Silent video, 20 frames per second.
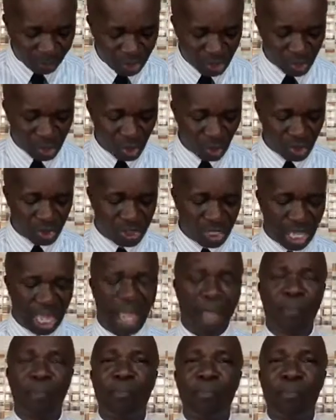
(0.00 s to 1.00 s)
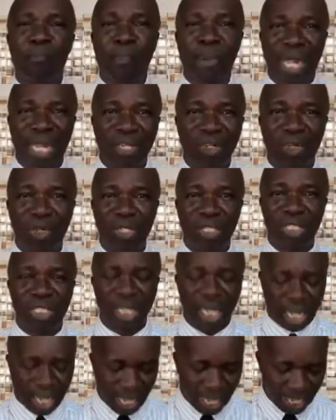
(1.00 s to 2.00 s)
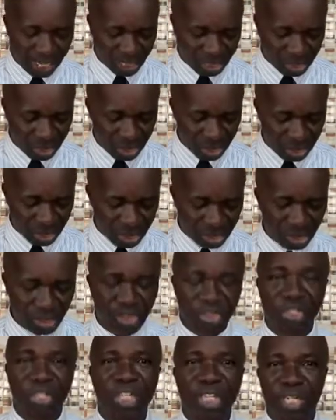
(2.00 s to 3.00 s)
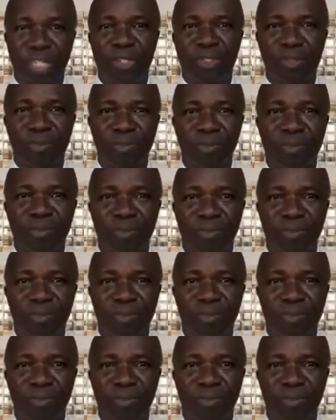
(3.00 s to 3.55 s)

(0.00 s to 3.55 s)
these sons are Mahlon and Chilion.